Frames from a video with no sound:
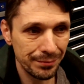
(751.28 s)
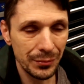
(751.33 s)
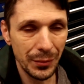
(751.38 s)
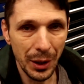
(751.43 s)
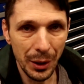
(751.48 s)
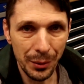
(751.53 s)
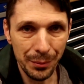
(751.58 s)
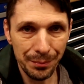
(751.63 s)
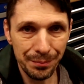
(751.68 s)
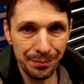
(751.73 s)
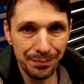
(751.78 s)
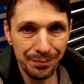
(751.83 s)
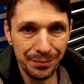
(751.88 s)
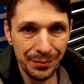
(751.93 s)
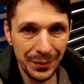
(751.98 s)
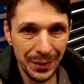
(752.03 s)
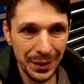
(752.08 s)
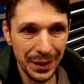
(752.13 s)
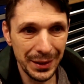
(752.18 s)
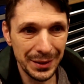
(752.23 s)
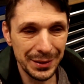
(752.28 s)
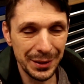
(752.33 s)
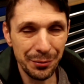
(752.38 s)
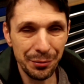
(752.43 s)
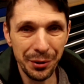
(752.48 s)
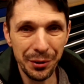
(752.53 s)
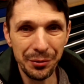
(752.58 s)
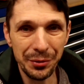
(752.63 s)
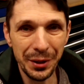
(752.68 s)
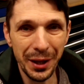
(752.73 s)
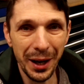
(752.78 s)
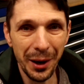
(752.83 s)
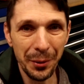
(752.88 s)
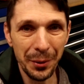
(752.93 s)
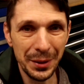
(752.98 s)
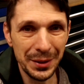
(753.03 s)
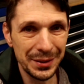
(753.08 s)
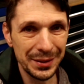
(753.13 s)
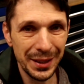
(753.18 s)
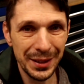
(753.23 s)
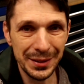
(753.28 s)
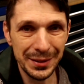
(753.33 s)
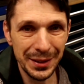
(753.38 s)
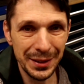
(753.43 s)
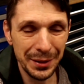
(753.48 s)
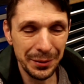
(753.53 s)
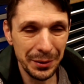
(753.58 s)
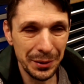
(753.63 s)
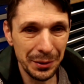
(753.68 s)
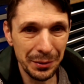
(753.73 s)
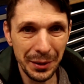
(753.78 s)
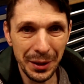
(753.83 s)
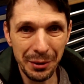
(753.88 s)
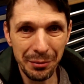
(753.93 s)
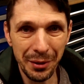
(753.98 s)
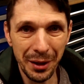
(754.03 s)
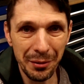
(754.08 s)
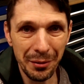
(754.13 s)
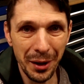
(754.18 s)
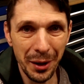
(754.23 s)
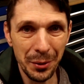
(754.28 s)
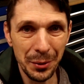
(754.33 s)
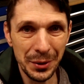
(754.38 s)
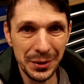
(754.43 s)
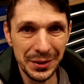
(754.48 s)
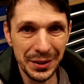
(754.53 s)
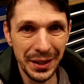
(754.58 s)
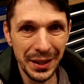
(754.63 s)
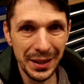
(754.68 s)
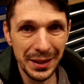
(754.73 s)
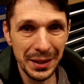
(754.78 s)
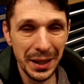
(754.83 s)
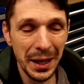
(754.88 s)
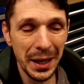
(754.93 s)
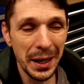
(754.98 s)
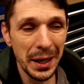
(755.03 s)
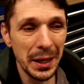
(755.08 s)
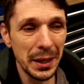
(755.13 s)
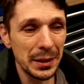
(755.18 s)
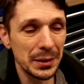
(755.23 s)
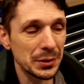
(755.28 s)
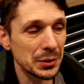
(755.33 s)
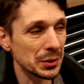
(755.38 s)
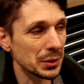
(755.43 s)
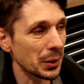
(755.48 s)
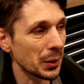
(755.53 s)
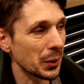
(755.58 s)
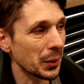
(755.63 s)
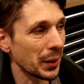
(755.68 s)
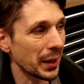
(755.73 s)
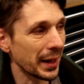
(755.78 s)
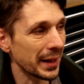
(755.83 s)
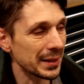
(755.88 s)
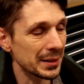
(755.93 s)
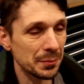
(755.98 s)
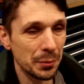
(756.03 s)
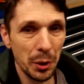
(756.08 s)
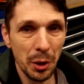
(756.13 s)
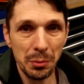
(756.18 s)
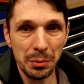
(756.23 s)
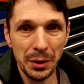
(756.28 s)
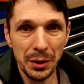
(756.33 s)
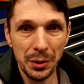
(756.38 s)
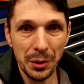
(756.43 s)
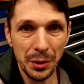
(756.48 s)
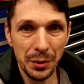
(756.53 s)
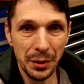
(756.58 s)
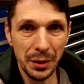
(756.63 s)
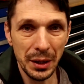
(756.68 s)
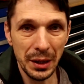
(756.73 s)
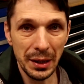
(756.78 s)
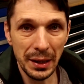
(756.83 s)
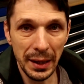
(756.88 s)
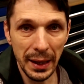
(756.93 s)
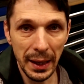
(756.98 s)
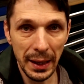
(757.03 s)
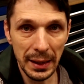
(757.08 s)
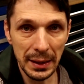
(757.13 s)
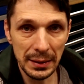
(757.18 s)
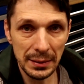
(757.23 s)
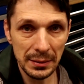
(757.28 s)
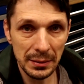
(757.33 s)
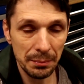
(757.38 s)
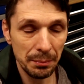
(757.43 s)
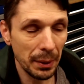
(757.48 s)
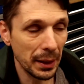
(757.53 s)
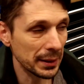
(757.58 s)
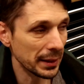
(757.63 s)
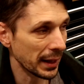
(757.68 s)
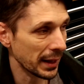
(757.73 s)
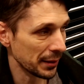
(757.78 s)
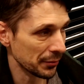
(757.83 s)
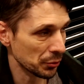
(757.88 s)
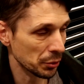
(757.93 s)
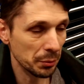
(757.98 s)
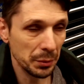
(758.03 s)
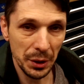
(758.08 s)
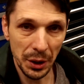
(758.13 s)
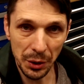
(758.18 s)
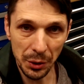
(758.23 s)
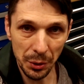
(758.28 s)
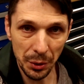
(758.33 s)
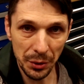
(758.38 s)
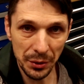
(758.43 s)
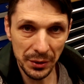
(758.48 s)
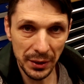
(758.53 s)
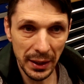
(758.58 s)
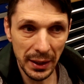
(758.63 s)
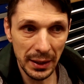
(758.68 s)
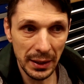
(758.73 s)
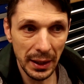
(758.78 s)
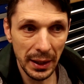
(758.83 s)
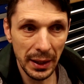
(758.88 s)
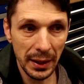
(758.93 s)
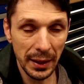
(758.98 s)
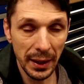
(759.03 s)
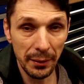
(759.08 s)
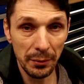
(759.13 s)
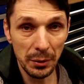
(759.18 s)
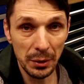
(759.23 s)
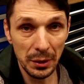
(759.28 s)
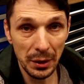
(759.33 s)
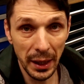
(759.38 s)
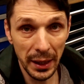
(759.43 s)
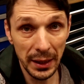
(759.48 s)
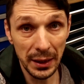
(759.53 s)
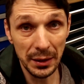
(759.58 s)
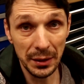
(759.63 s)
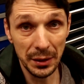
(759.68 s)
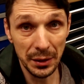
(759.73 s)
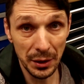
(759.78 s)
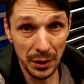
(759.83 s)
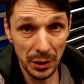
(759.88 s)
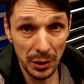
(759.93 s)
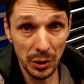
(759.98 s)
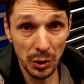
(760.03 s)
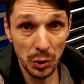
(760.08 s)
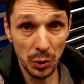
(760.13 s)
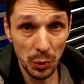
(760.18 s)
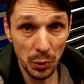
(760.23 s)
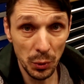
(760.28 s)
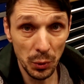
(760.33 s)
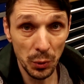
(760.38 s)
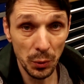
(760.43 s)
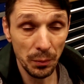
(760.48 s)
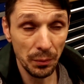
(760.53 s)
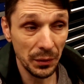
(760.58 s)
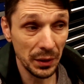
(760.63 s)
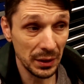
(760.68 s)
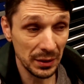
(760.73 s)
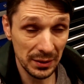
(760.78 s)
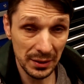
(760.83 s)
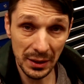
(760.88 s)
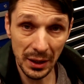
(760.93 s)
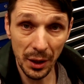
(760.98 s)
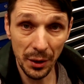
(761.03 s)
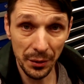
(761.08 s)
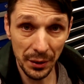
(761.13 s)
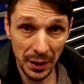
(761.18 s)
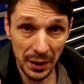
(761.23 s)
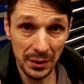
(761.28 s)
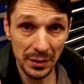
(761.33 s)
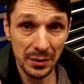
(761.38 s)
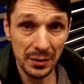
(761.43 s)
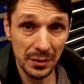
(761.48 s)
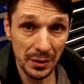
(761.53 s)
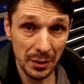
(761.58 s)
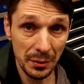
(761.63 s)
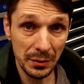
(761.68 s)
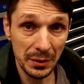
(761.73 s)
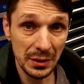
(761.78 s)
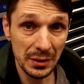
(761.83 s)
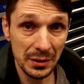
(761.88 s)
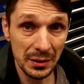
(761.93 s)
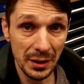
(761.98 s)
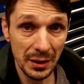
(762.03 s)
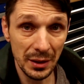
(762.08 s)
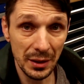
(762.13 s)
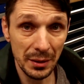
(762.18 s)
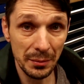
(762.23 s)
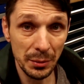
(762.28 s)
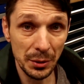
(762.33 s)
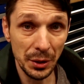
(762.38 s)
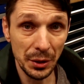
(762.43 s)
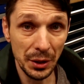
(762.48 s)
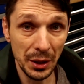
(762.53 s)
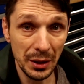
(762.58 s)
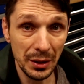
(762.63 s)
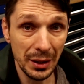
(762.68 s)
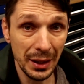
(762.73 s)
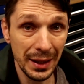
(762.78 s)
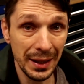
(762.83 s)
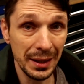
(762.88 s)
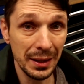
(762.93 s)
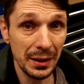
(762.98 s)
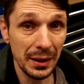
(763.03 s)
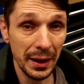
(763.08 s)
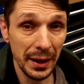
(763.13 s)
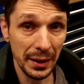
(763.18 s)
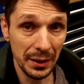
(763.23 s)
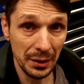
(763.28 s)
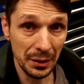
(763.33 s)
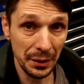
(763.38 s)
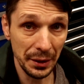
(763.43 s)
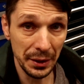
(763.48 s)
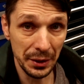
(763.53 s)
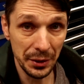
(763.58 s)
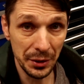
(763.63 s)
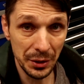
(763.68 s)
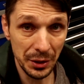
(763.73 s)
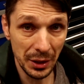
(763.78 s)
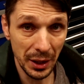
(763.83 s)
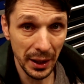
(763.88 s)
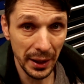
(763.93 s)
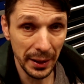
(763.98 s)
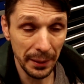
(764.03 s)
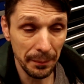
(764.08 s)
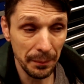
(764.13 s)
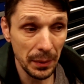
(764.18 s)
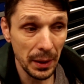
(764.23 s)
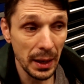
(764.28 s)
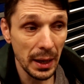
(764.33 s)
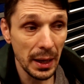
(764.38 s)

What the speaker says: well, less than 50 hours, less than even 25 hours yet, so it's probably not the case, but I have to monitor that, and I will likely need to install that service bulletin kit at later time.